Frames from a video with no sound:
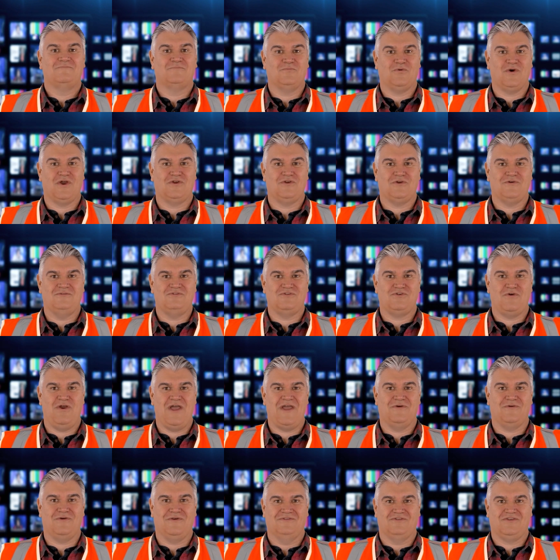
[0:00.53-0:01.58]
Welcome to
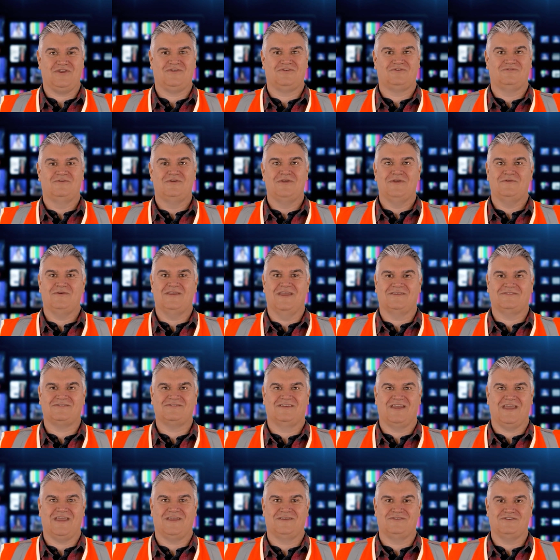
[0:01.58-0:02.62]
our industrial and
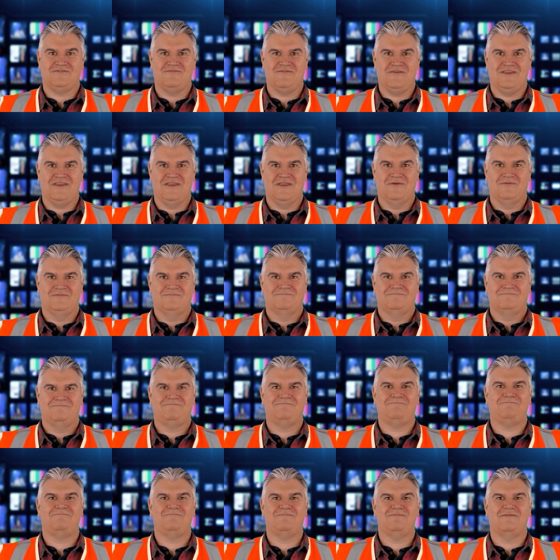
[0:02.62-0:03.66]

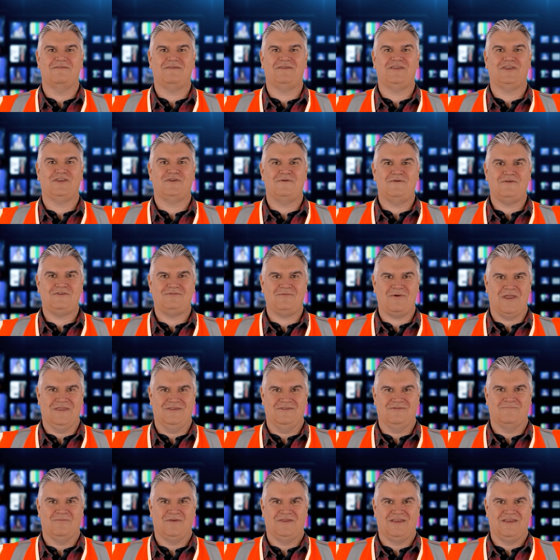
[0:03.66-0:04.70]
scientificinal. Here is Mike
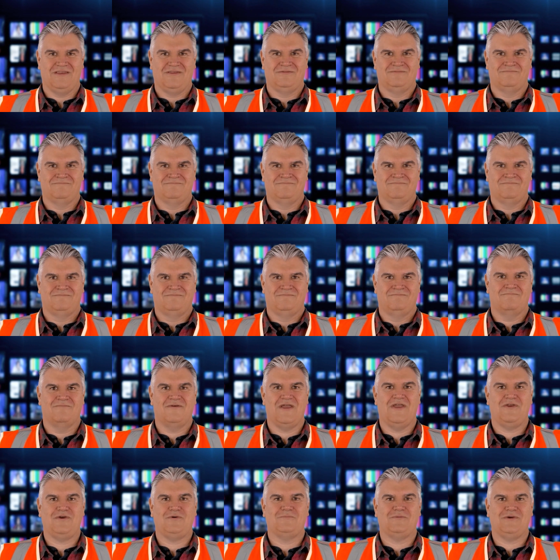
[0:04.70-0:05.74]
speaking.
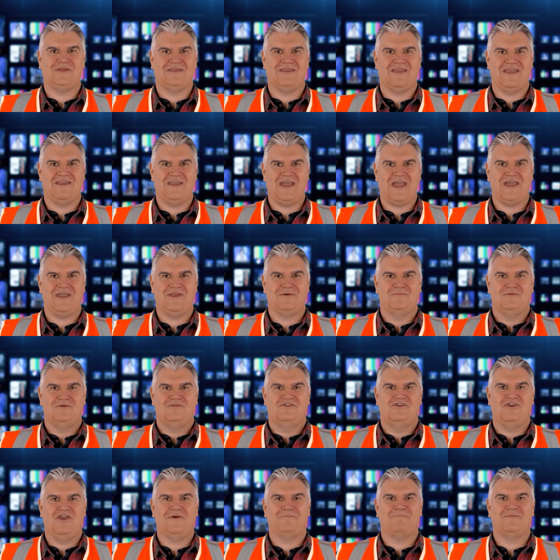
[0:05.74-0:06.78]
Follow me and I am your
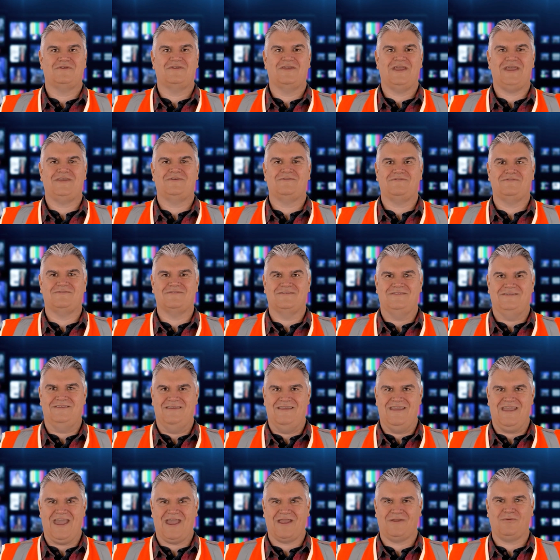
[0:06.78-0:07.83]
shopping guide.
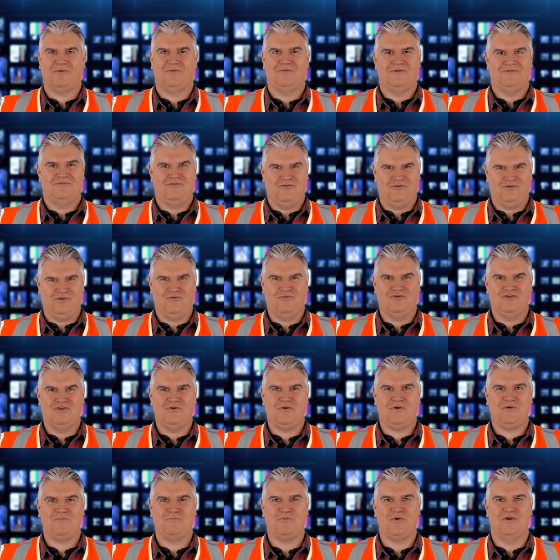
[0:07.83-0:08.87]
I will introduce
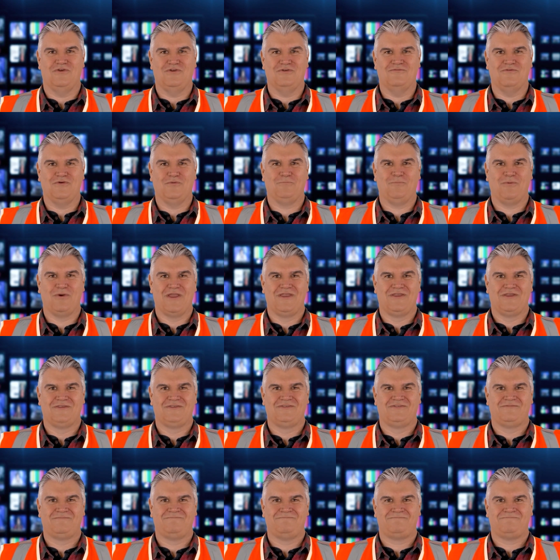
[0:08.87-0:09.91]
you a wonderful products.